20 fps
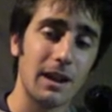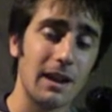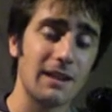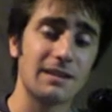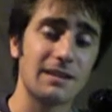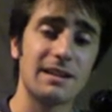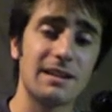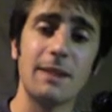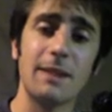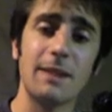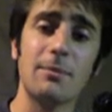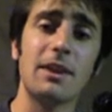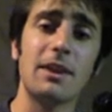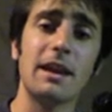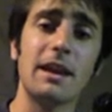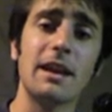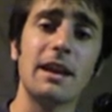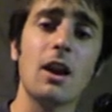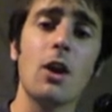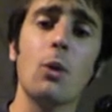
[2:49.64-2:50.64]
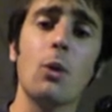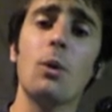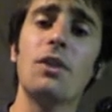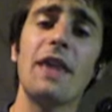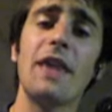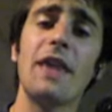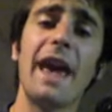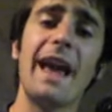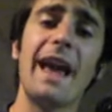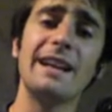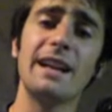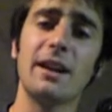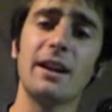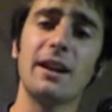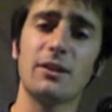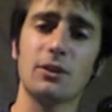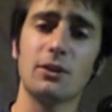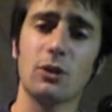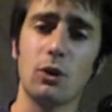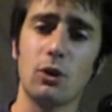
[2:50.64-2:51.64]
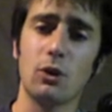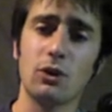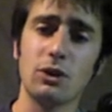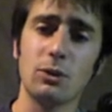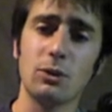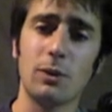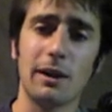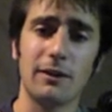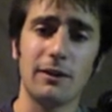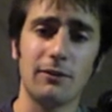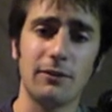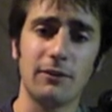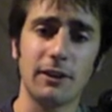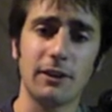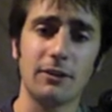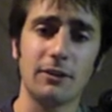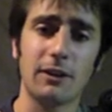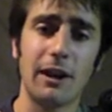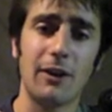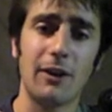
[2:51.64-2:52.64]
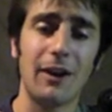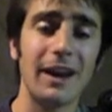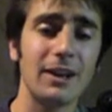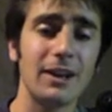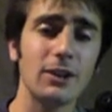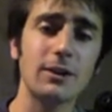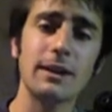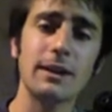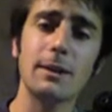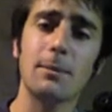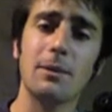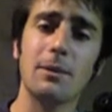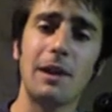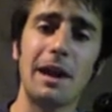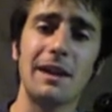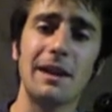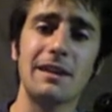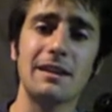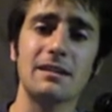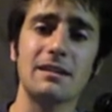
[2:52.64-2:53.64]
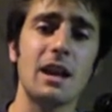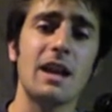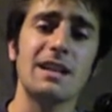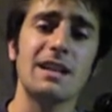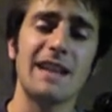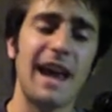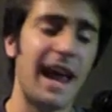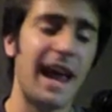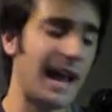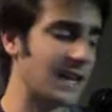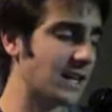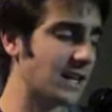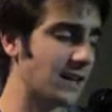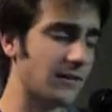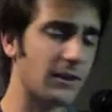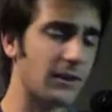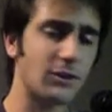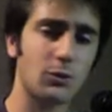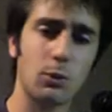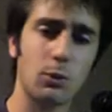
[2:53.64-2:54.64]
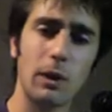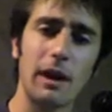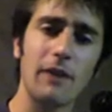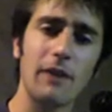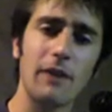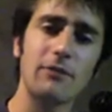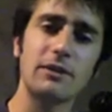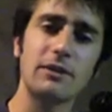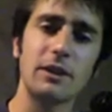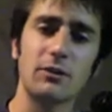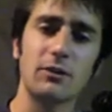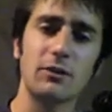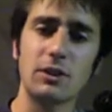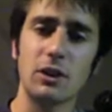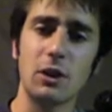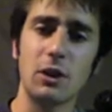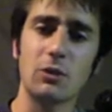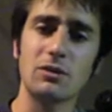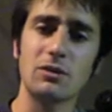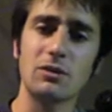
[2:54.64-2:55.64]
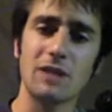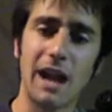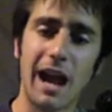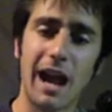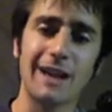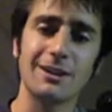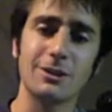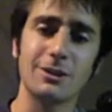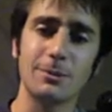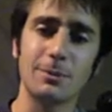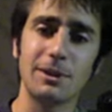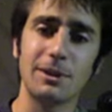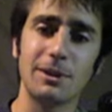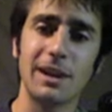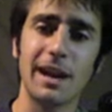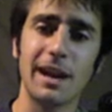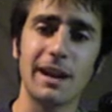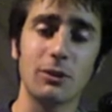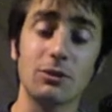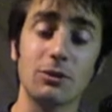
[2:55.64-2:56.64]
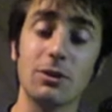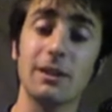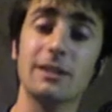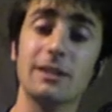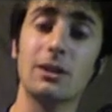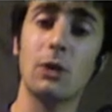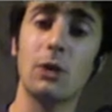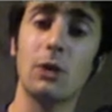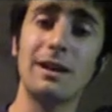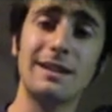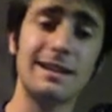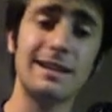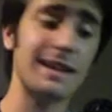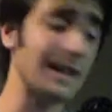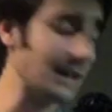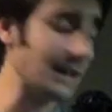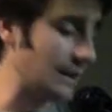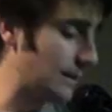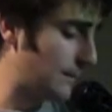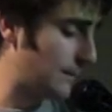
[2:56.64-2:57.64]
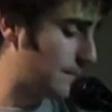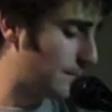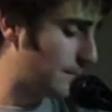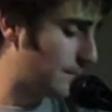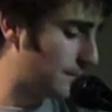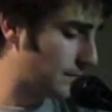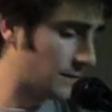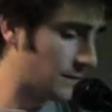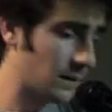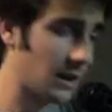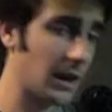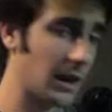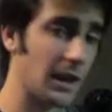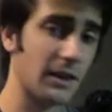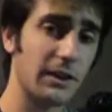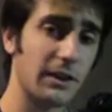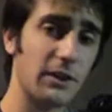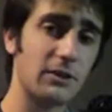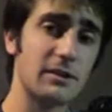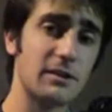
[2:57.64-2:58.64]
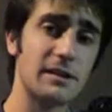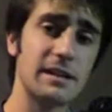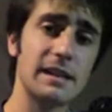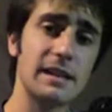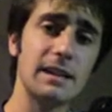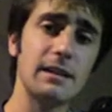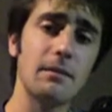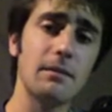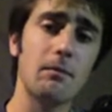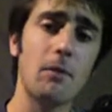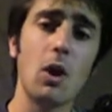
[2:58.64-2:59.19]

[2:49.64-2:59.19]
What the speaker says: Same thing with any other chord you want to figure out. And you can apply this to any of the 12 different notes on your piano. So let's go to D. There's D.